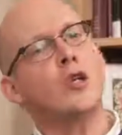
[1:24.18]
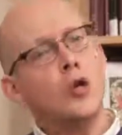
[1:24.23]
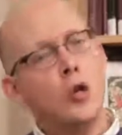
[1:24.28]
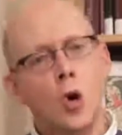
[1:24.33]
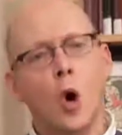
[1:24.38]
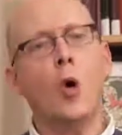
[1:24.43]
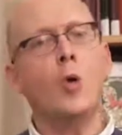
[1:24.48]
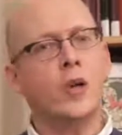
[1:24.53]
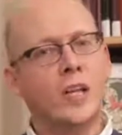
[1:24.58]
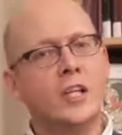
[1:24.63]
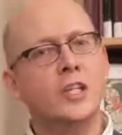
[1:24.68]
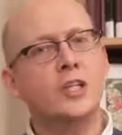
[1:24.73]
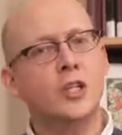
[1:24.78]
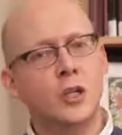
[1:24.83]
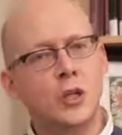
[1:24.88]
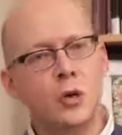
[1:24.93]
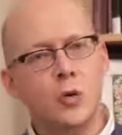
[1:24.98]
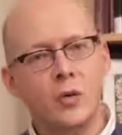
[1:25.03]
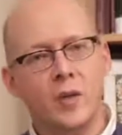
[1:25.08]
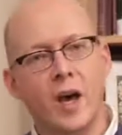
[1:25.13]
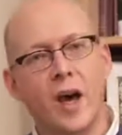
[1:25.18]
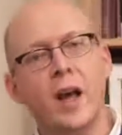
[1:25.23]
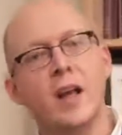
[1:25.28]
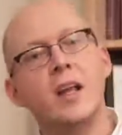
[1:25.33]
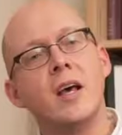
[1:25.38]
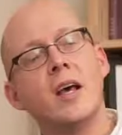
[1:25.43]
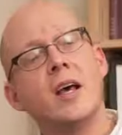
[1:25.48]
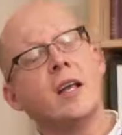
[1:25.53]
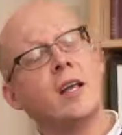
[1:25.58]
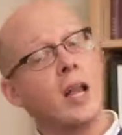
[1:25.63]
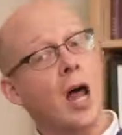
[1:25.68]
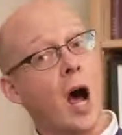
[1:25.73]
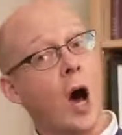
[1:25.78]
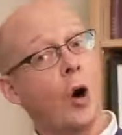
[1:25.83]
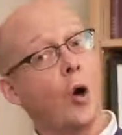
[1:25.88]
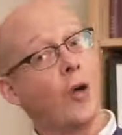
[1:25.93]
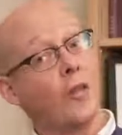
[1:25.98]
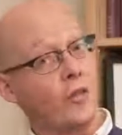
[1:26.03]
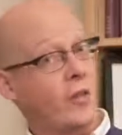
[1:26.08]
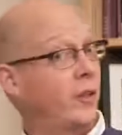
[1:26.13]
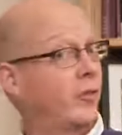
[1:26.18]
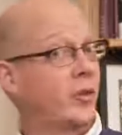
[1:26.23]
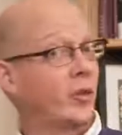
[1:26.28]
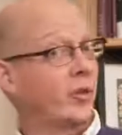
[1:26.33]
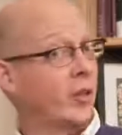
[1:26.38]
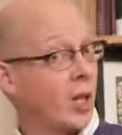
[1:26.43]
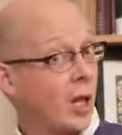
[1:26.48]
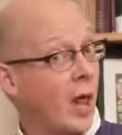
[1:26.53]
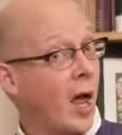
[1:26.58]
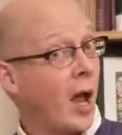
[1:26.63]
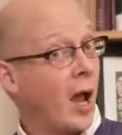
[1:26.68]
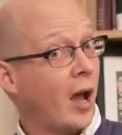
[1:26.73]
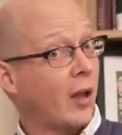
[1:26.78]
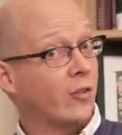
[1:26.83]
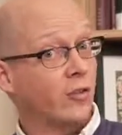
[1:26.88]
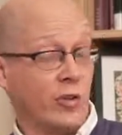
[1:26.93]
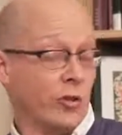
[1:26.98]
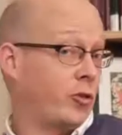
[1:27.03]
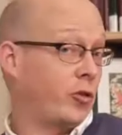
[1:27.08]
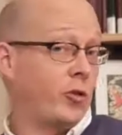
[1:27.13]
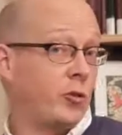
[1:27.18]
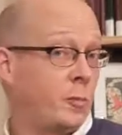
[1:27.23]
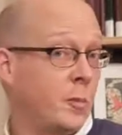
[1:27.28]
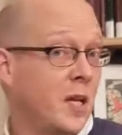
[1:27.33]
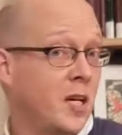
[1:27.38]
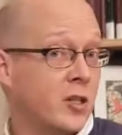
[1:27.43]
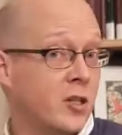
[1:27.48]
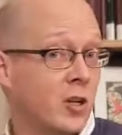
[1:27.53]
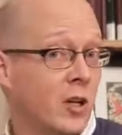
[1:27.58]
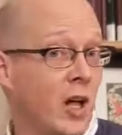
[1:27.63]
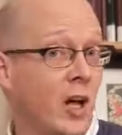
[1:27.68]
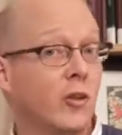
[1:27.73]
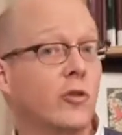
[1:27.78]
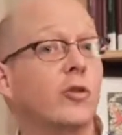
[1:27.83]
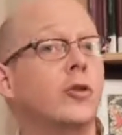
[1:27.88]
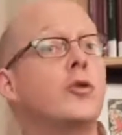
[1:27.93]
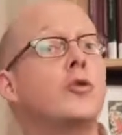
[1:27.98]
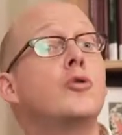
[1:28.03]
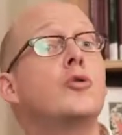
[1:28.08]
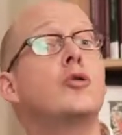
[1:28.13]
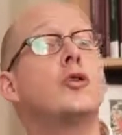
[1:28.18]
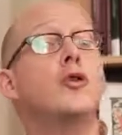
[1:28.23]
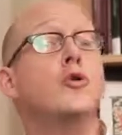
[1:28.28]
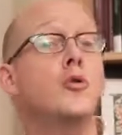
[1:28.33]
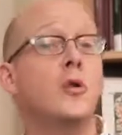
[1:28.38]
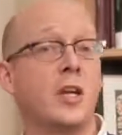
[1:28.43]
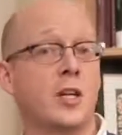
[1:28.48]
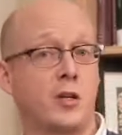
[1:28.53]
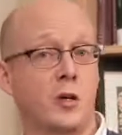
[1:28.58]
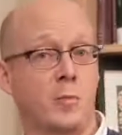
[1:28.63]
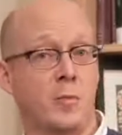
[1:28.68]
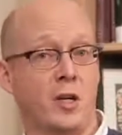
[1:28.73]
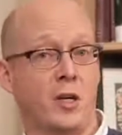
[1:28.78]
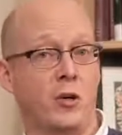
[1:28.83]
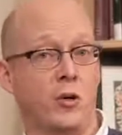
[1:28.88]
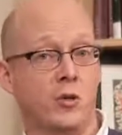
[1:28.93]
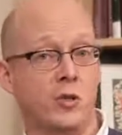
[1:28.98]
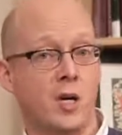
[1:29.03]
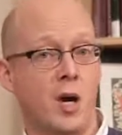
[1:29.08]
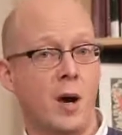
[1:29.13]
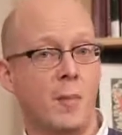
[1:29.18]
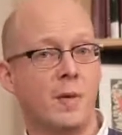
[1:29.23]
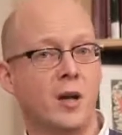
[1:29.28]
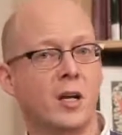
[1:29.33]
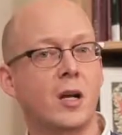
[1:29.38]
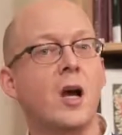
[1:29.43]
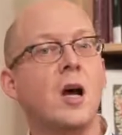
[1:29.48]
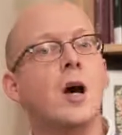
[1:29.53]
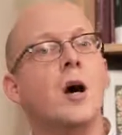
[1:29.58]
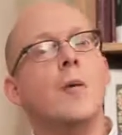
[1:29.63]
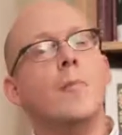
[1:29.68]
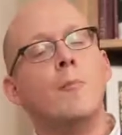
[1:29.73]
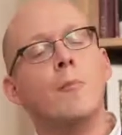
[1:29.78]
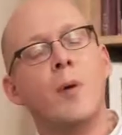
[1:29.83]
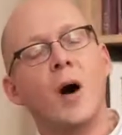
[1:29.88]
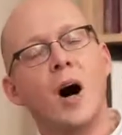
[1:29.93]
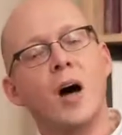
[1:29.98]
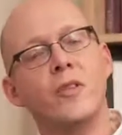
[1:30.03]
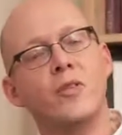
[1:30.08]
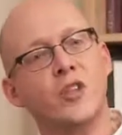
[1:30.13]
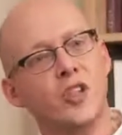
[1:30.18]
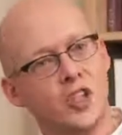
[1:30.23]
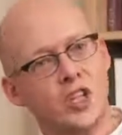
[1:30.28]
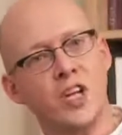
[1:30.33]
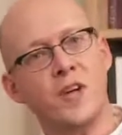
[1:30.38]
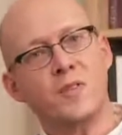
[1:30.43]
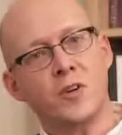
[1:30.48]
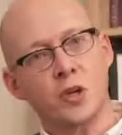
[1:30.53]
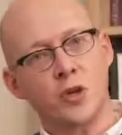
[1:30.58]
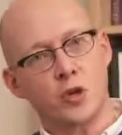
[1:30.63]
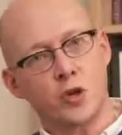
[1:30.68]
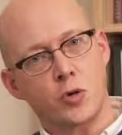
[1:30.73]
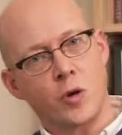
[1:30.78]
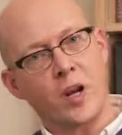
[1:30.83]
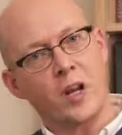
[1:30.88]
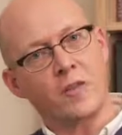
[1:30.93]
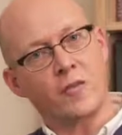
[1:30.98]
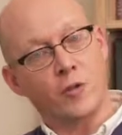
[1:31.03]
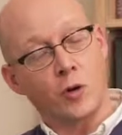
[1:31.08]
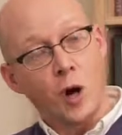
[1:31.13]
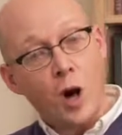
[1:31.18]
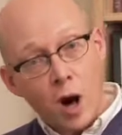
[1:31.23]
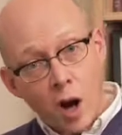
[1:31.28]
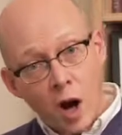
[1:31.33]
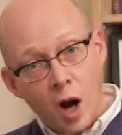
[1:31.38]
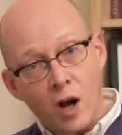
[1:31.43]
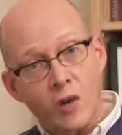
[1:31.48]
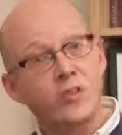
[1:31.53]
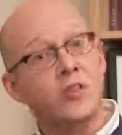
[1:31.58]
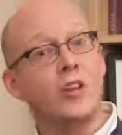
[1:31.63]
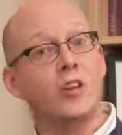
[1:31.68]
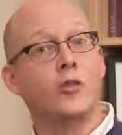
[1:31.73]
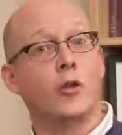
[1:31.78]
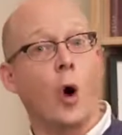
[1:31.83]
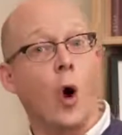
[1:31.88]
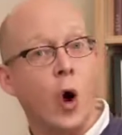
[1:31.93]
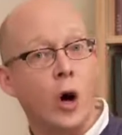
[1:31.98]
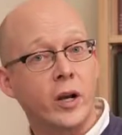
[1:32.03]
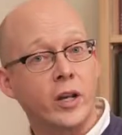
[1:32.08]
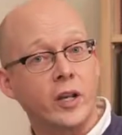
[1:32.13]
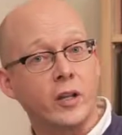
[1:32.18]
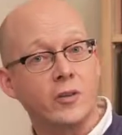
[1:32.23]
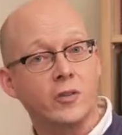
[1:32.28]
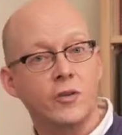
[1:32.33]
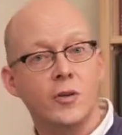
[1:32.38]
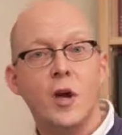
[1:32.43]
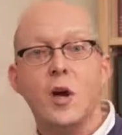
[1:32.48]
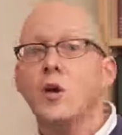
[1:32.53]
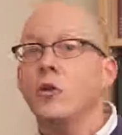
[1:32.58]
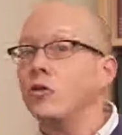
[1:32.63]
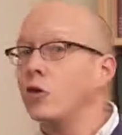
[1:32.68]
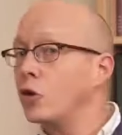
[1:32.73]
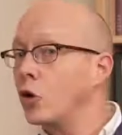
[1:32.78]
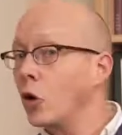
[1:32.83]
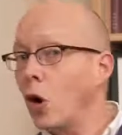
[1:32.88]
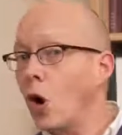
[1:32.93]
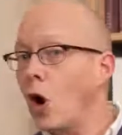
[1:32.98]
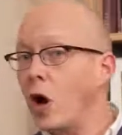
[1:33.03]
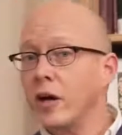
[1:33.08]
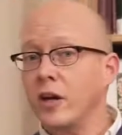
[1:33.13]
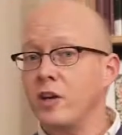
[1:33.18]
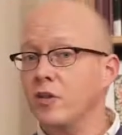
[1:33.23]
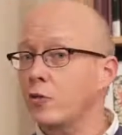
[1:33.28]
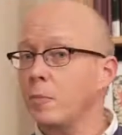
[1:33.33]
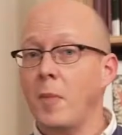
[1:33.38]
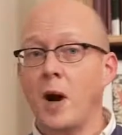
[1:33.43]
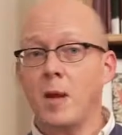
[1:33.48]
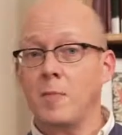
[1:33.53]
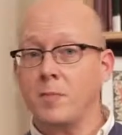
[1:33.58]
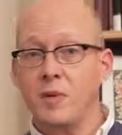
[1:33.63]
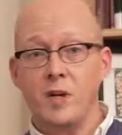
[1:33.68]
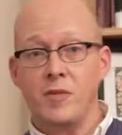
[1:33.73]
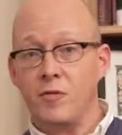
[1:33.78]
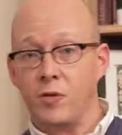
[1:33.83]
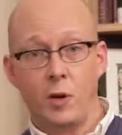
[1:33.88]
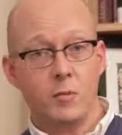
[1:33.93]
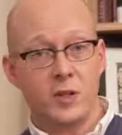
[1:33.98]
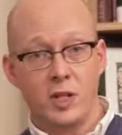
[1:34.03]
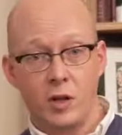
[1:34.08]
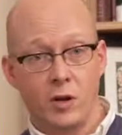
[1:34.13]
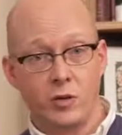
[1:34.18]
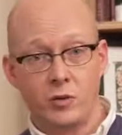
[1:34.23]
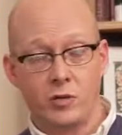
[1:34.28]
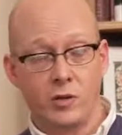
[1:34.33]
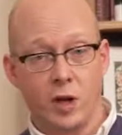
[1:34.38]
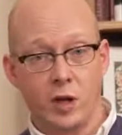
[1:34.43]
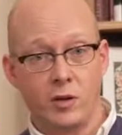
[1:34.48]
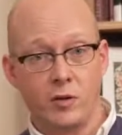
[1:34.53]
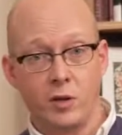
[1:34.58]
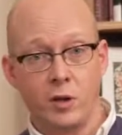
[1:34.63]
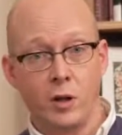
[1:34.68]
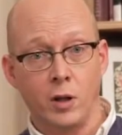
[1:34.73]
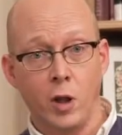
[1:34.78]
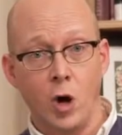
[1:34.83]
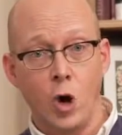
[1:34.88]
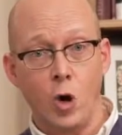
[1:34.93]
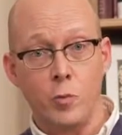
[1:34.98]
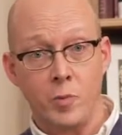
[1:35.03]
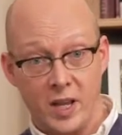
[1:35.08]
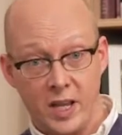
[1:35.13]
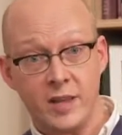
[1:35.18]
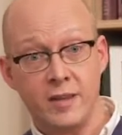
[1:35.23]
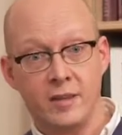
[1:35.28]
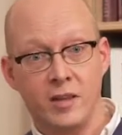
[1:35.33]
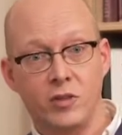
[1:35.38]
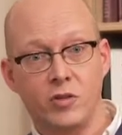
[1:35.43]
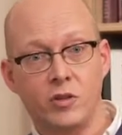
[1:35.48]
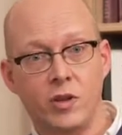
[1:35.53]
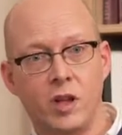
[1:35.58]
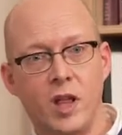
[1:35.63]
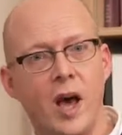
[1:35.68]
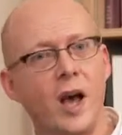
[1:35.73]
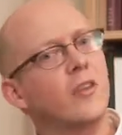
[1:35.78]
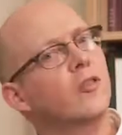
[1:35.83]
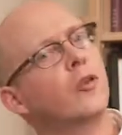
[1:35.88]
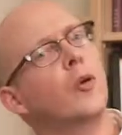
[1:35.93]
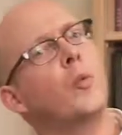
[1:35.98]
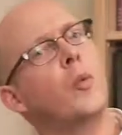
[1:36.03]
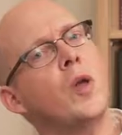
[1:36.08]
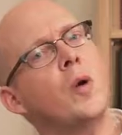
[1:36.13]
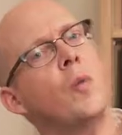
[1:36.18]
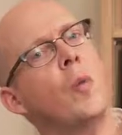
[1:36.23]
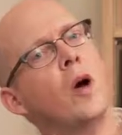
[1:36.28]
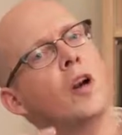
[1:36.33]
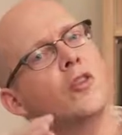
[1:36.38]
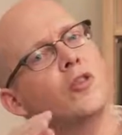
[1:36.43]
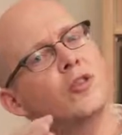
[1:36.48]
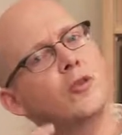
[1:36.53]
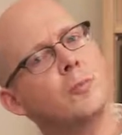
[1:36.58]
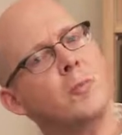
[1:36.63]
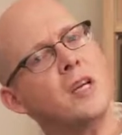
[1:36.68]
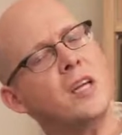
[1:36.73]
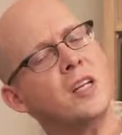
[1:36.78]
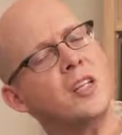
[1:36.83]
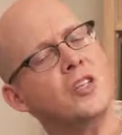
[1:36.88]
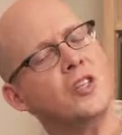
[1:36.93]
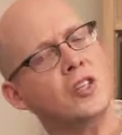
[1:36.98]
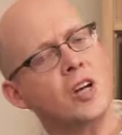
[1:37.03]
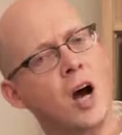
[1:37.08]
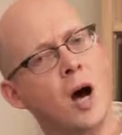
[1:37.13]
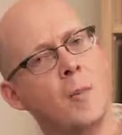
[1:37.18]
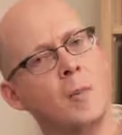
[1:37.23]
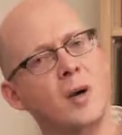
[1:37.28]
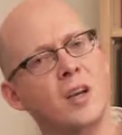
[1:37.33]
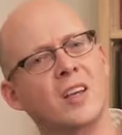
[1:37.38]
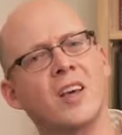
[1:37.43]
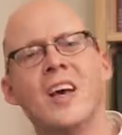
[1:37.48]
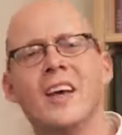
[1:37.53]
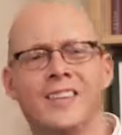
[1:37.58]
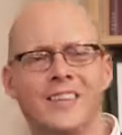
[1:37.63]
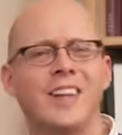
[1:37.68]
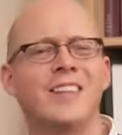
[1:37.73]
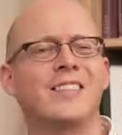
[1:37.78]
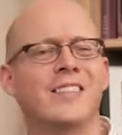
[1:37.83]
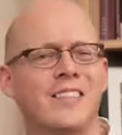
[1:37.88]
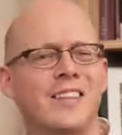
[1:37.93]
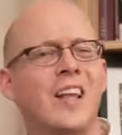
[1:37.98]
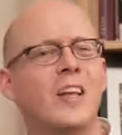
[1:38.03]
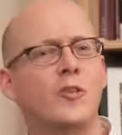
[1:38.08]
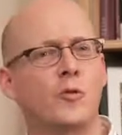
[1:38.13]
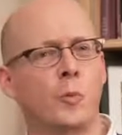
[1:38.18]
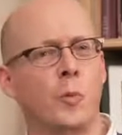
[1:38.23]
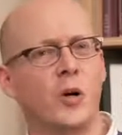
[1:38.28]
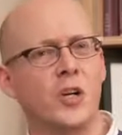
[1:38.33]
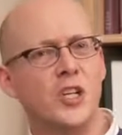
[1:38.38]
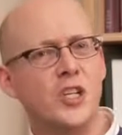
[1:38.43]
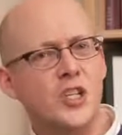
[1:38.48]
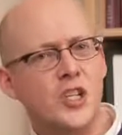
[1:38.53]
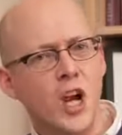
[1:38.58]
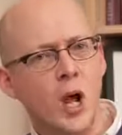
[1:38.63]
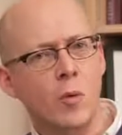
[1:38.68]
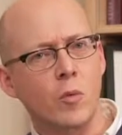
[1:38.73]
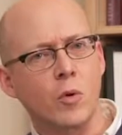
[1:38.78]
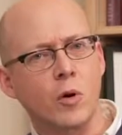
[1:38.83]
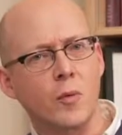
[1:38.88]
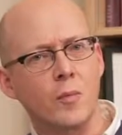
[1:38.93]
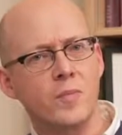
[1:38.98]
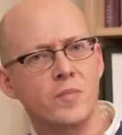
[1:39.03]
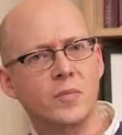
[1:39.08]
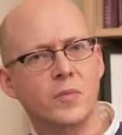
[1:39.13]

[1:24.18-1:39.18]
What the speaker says: You don't get to do that. Now, this is a class. This is a speech class, so you do get to pick your topic. But the chief constraint for us is audience. So your audience might be from the other side of the globe in this class. So we want a speech topic that stays pretty general.